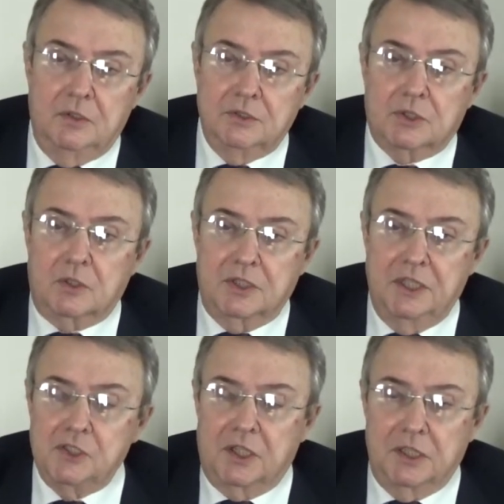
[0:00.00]
know, you start
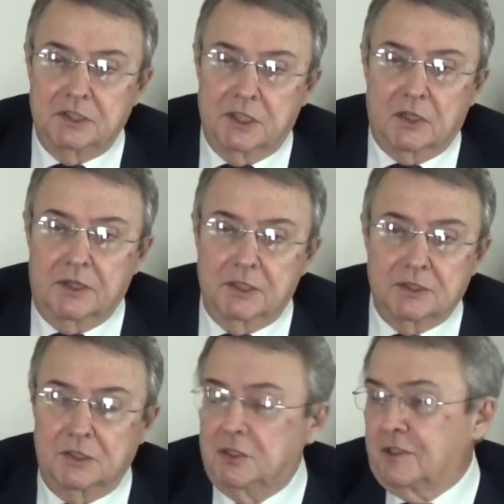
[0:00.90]
teaching in these
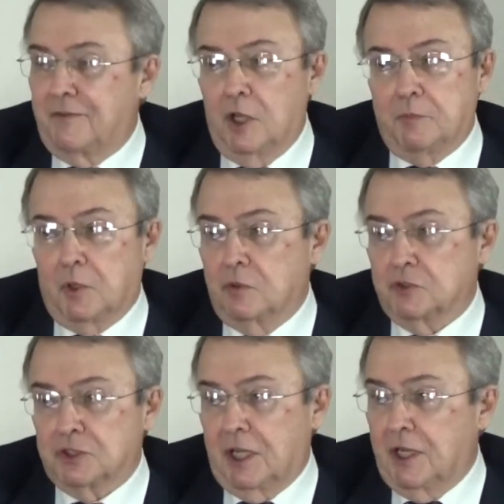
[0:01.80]
areas and you develop your
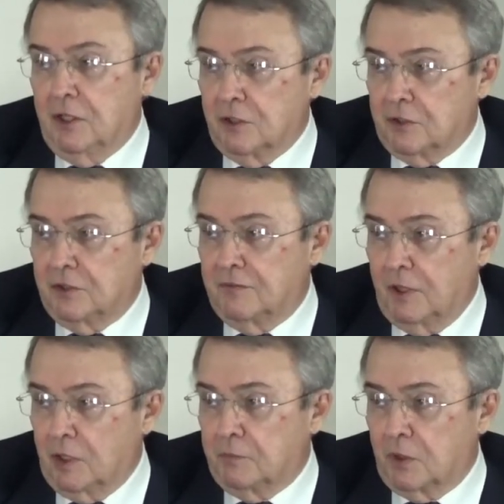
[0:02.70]
own style, you
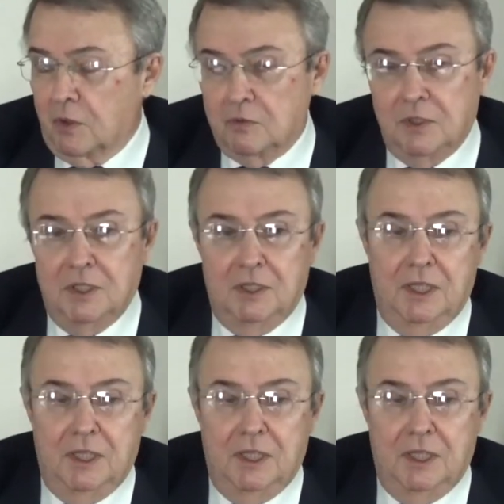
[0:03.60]
develop your own